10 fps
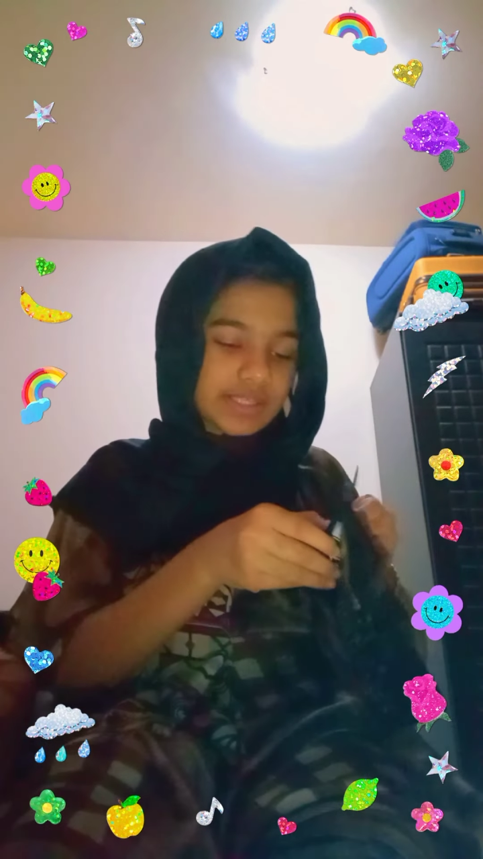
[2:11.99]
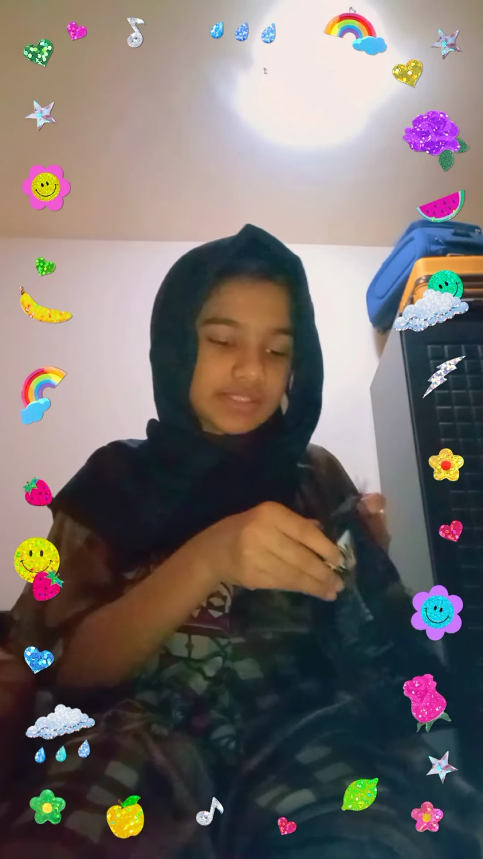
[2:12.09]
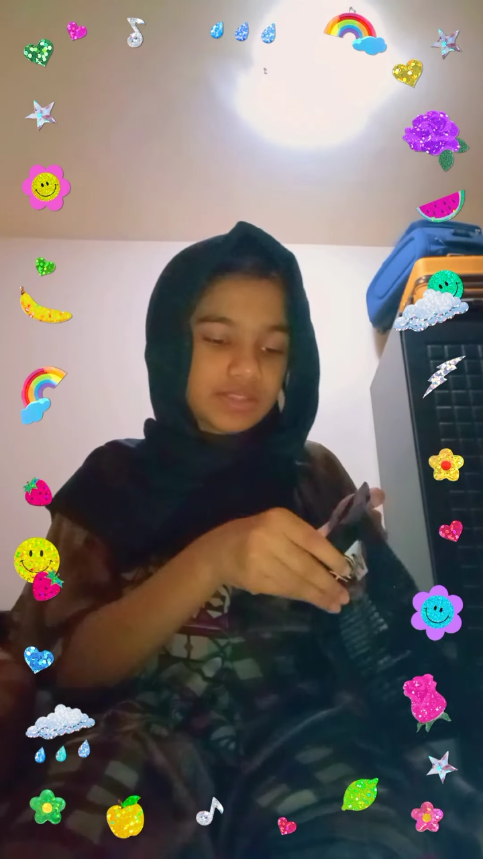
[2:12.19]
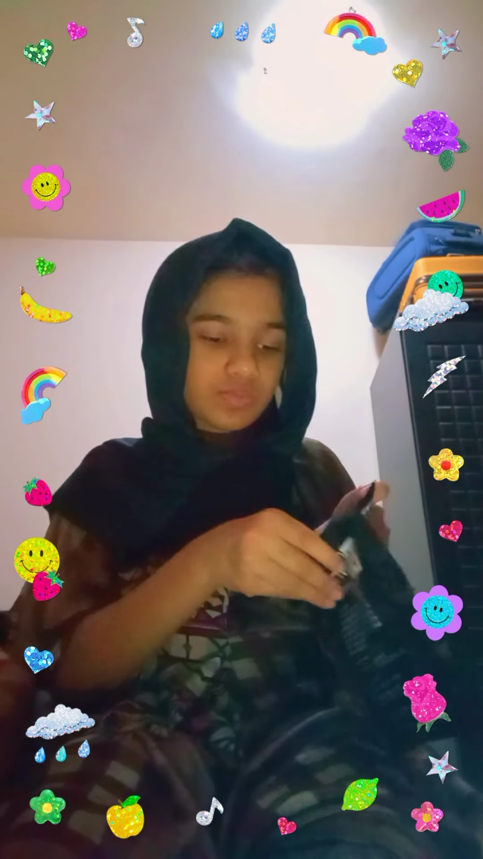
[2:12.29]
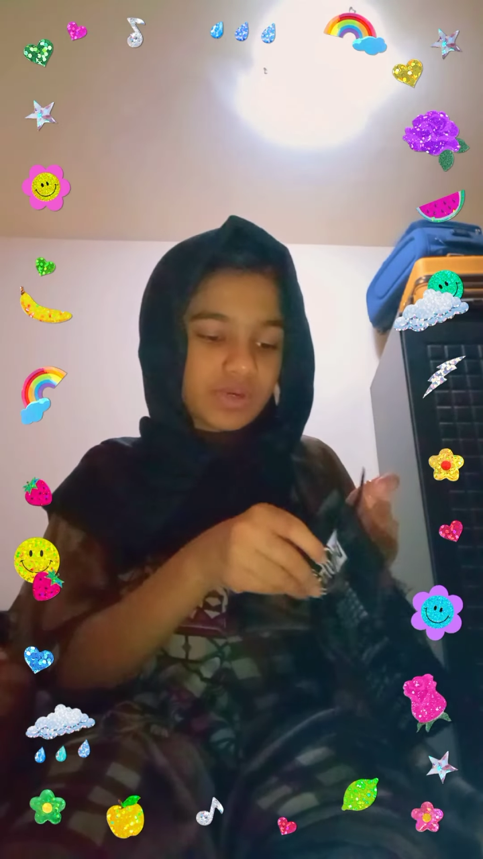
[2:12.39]

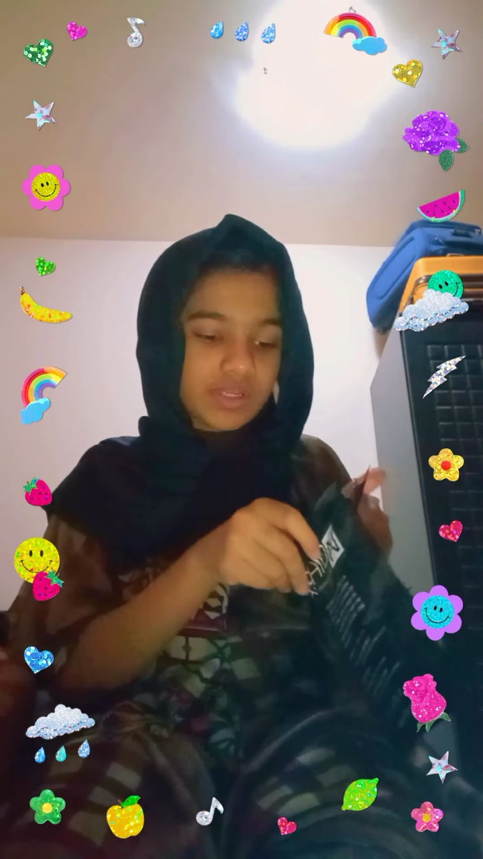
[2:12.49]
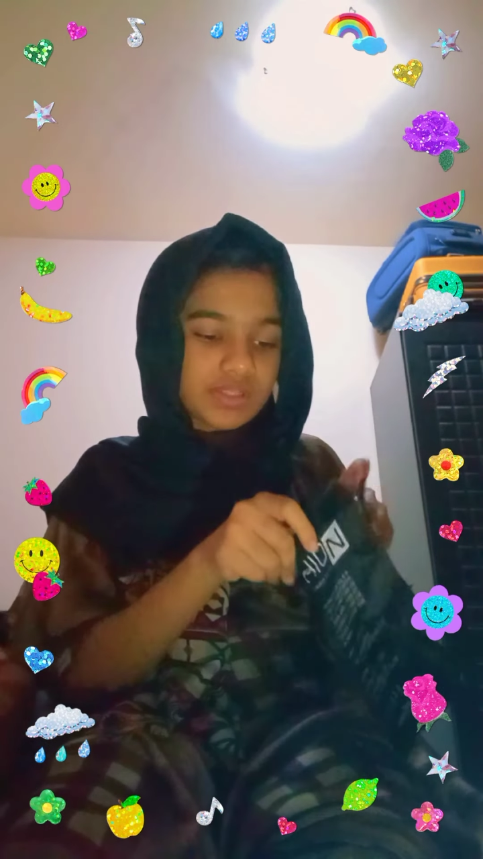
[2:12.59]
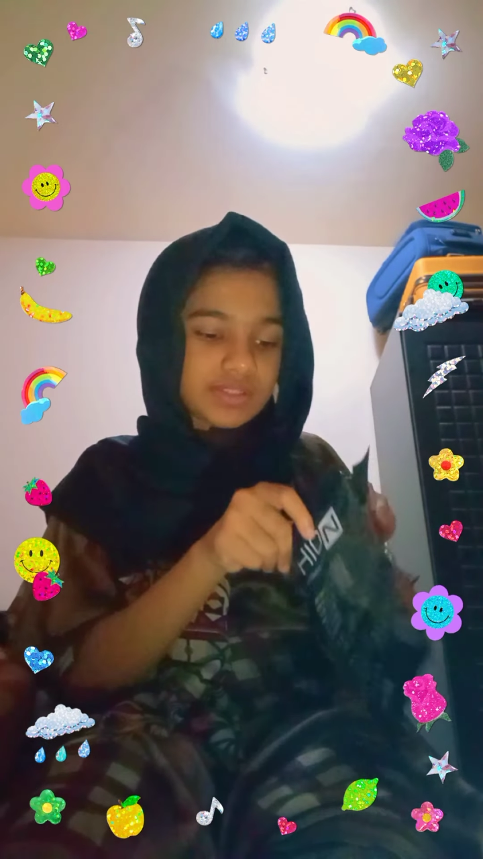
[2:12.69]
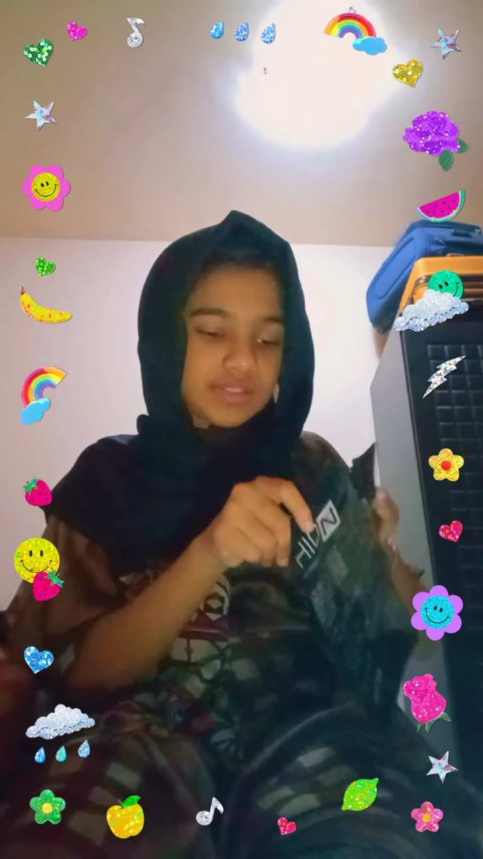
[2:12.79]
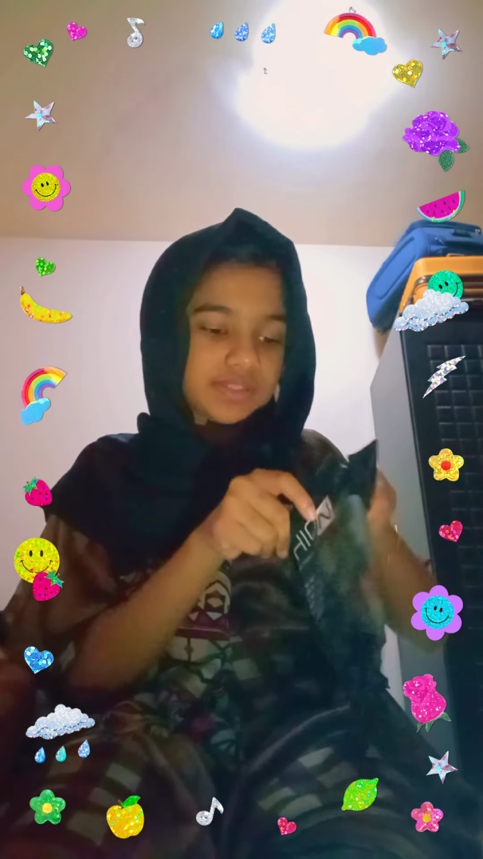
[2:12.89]
next
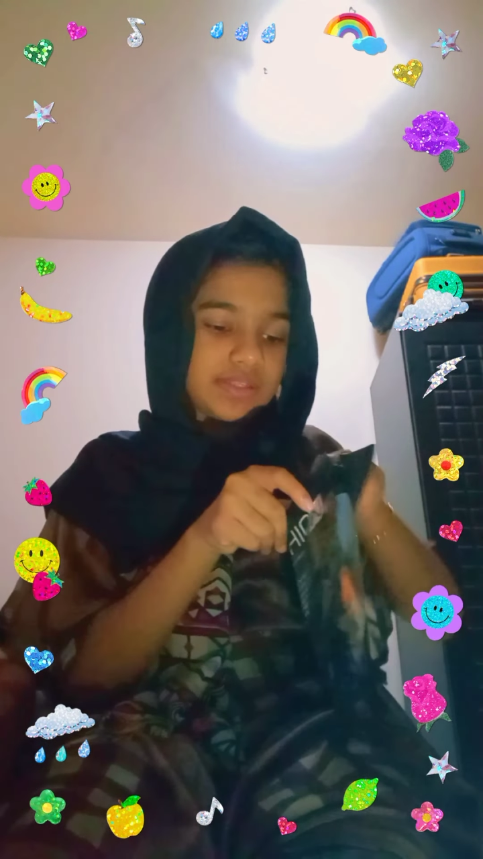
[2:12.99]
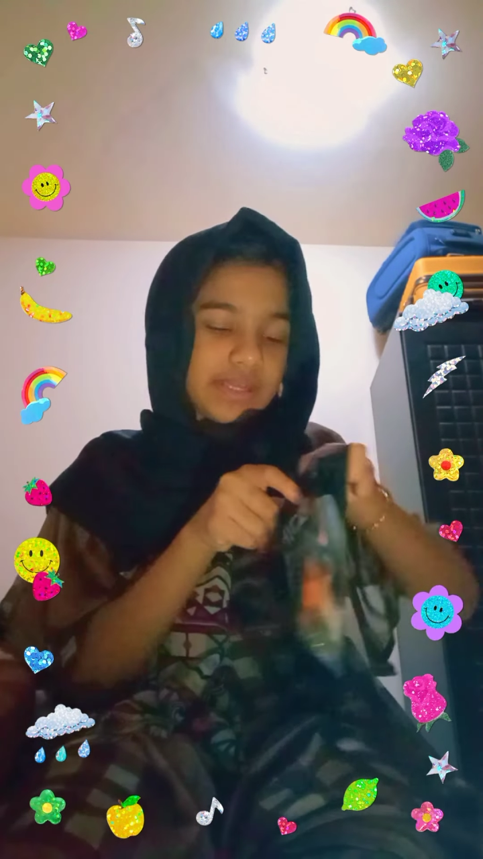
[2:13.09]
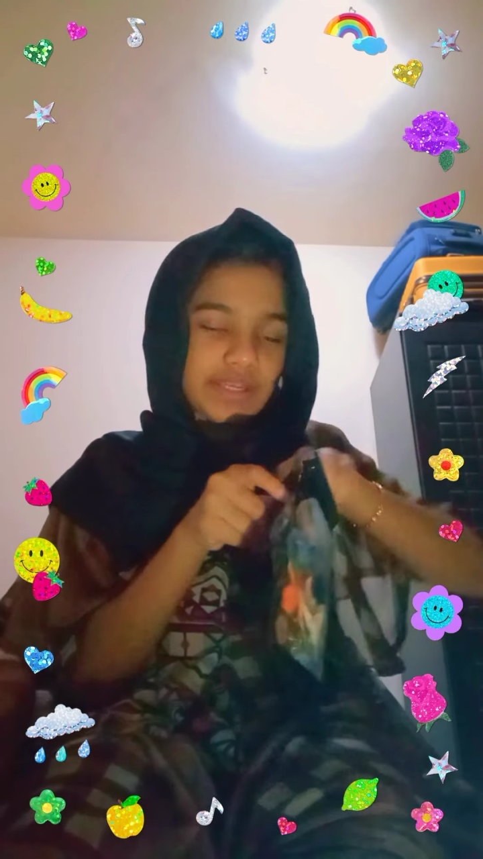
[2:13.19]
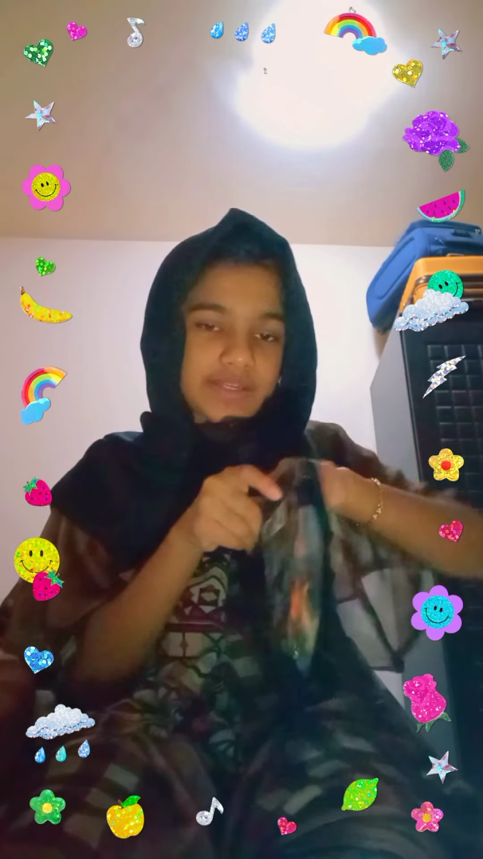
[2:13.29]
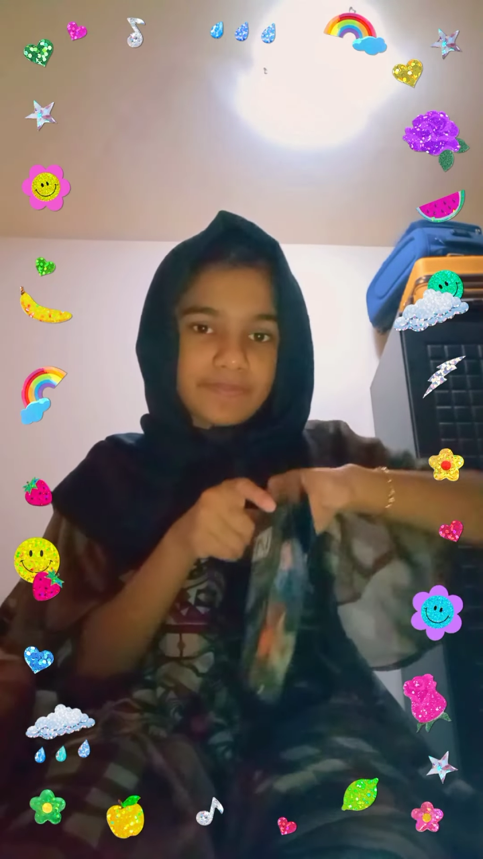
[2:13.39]
one is
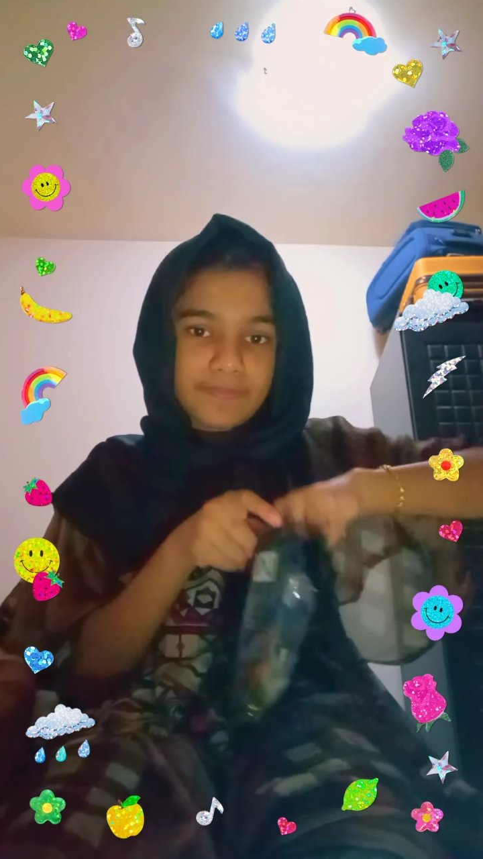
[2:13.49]
that,